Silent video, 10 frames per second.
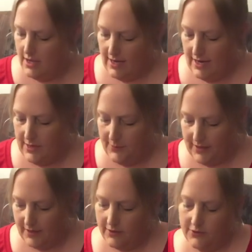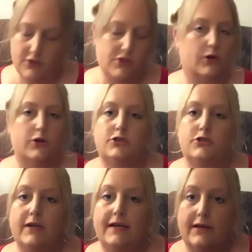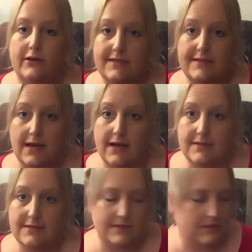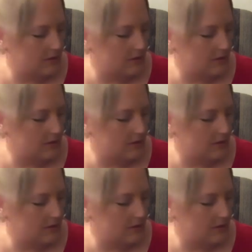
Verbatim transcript: Anyway, the Dollar Tree nearest us.